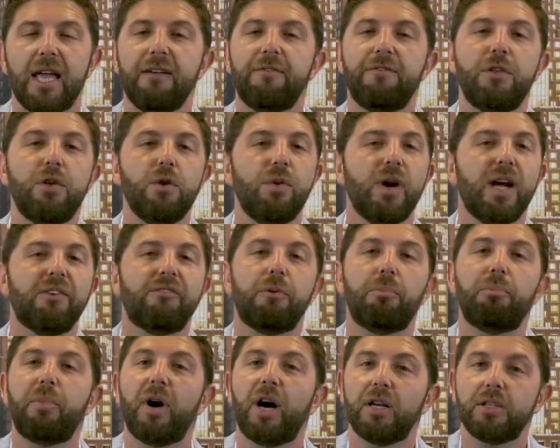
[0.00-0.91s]
If you have a
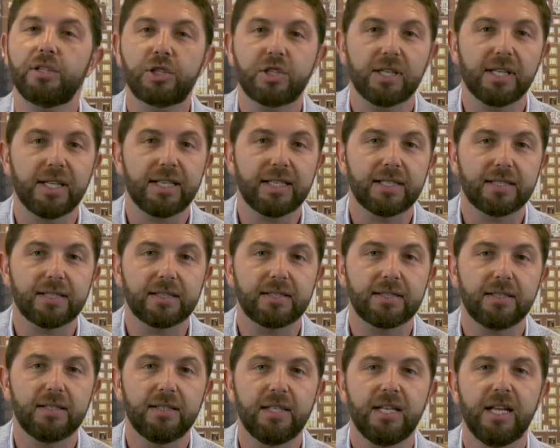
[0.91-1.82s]
punch
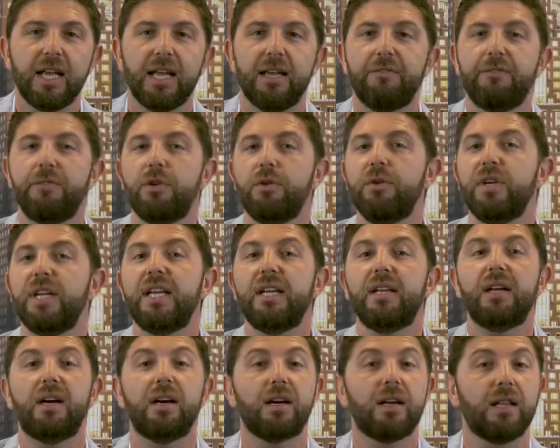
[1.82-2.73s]
list, if you
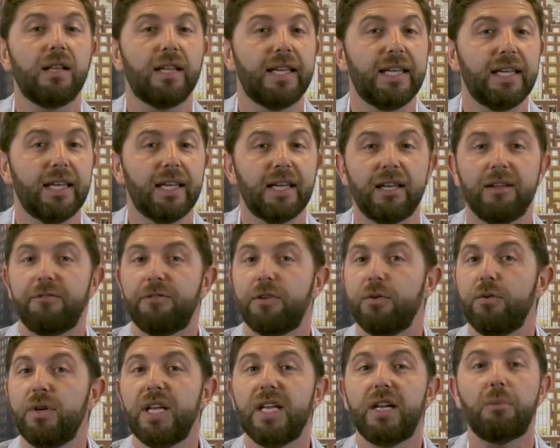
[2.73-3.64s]
need a cleaning, if
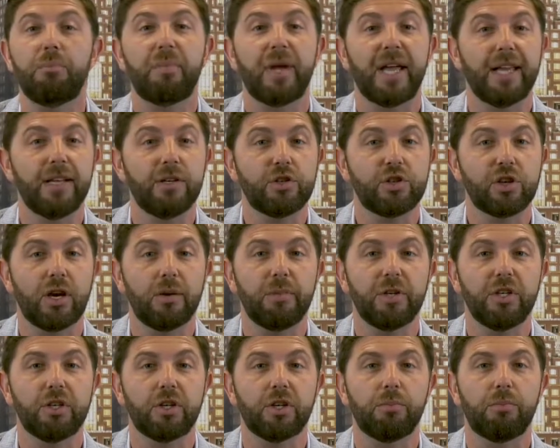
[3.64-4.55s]
you need a paint job
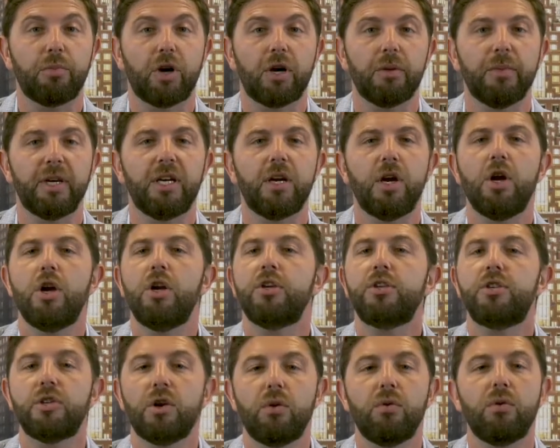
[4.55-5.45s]
in your apartment,
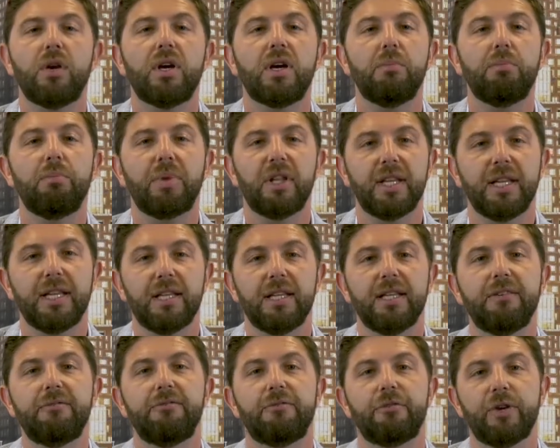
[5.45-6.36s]
don't
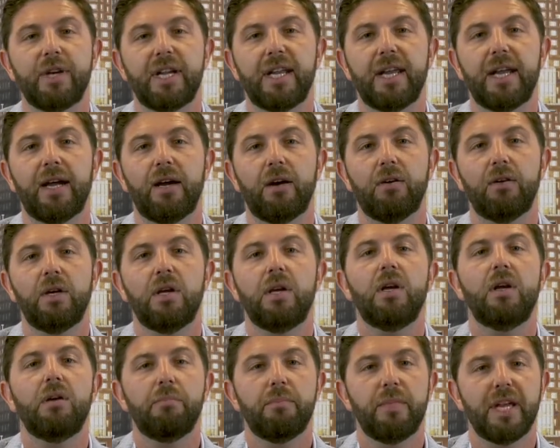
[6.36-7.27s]
completely freak out.
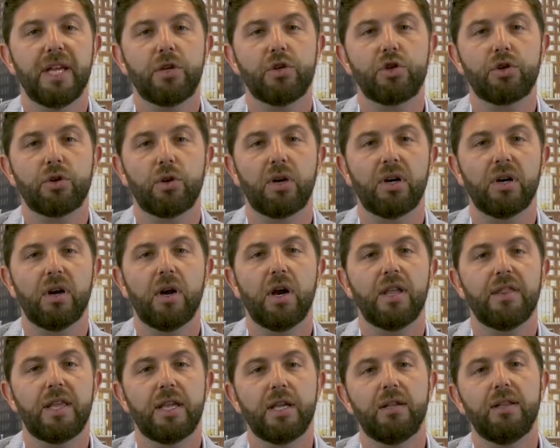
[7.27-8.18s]
Make sure
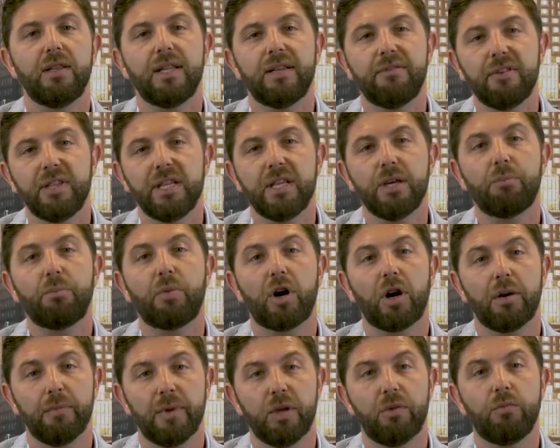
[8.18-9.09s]
that you live in the
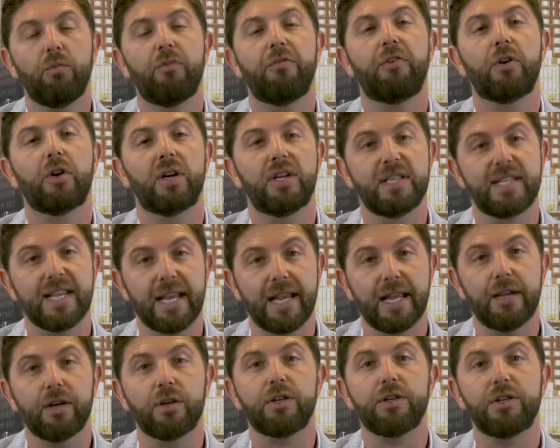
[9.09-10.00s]
apartment for a
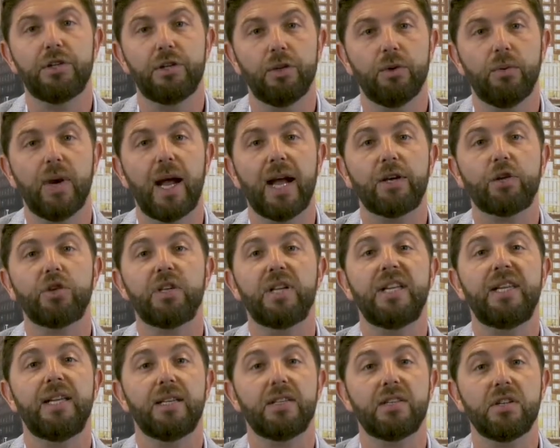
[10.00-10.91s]
day or two, actually
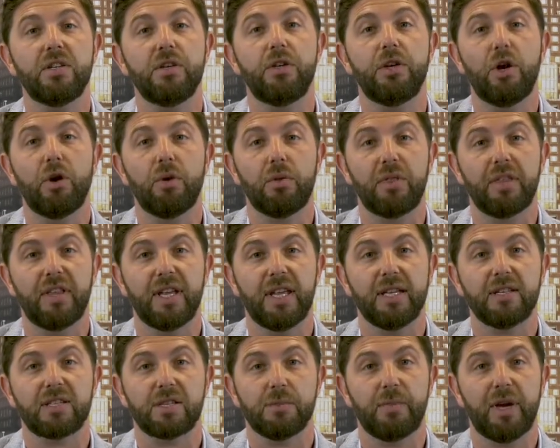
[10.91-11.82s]
get to know
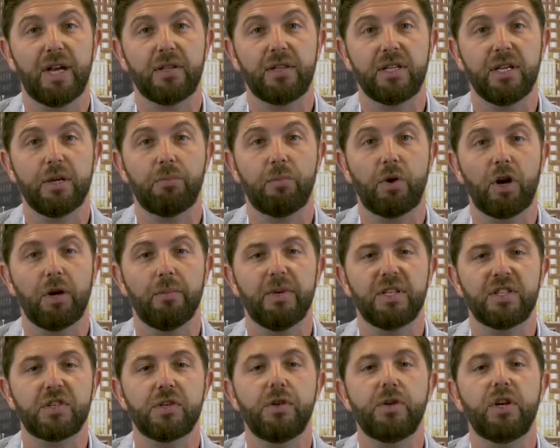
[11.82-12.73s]
things about the
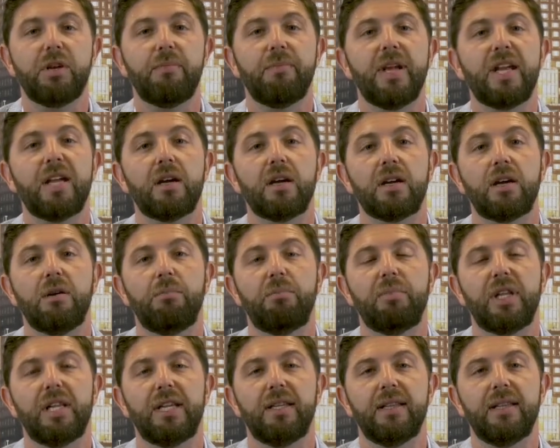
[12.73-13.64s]
apartment so you can make a
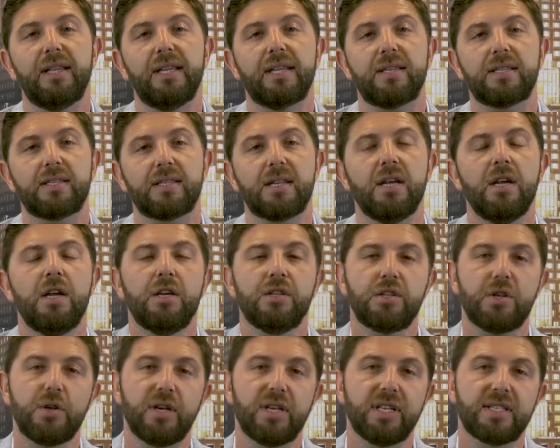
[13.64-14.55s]
complete list,
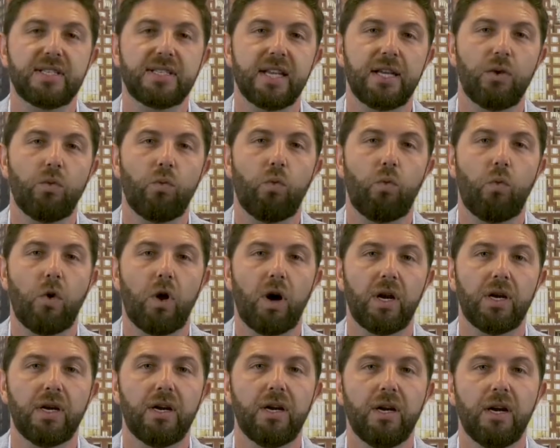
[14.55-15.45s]
so you can send
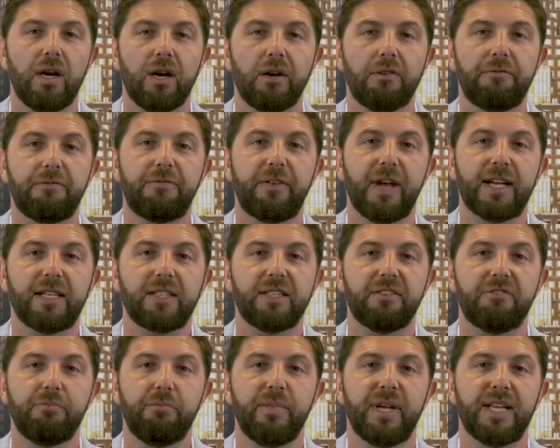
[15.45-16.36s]
one
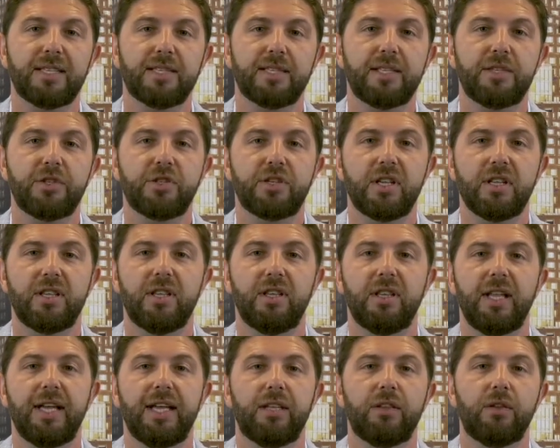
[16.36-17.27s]
effective message to the
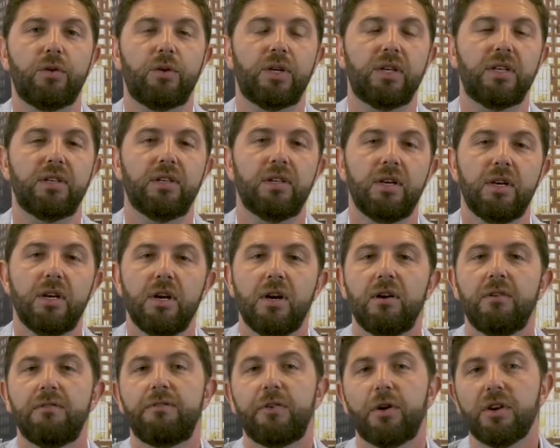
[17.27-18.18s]
landlord.
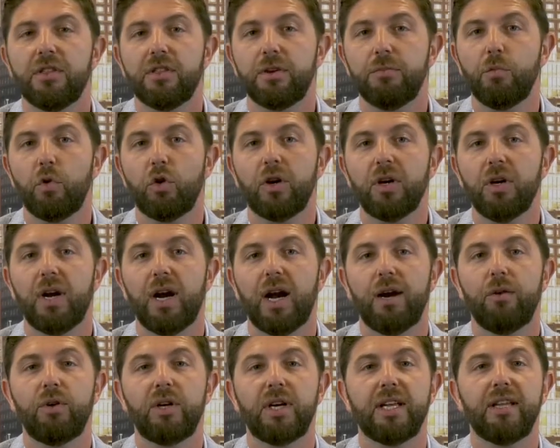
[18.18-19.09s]
Furthermore, I
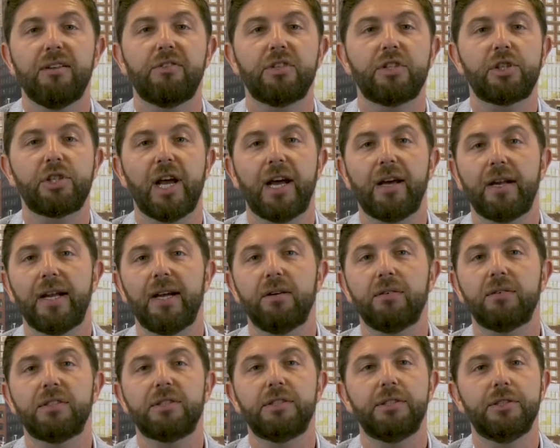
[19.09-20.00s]
want to give a shout
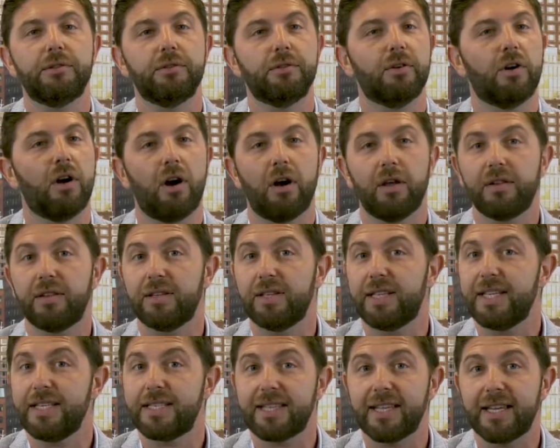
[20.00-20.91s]
out to all the
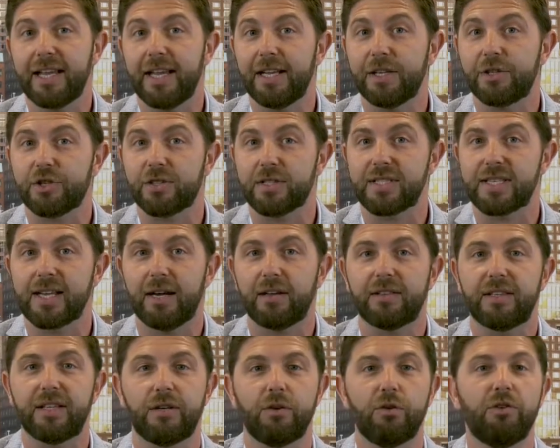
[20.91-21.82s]
leasing agents
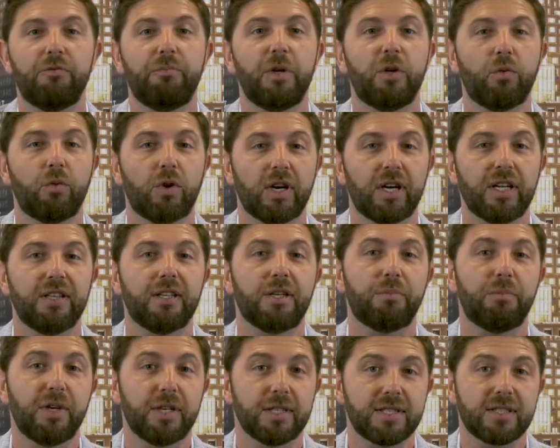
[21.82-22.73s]
out there who have been working their
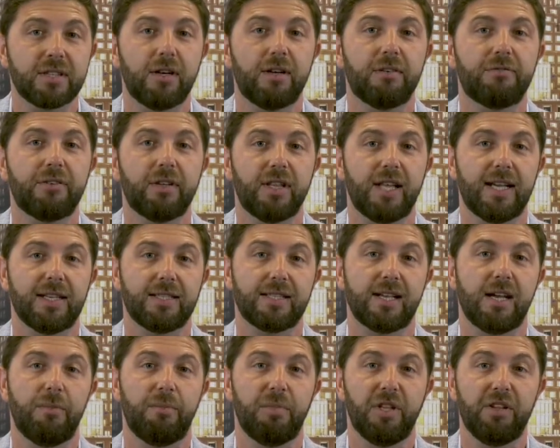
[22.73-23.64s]
butts off for the last
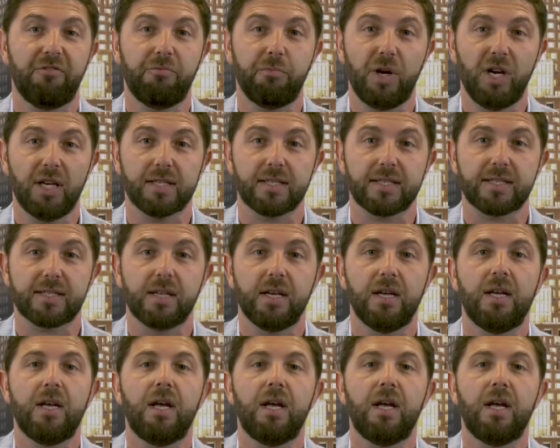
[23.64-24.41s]
couple of months.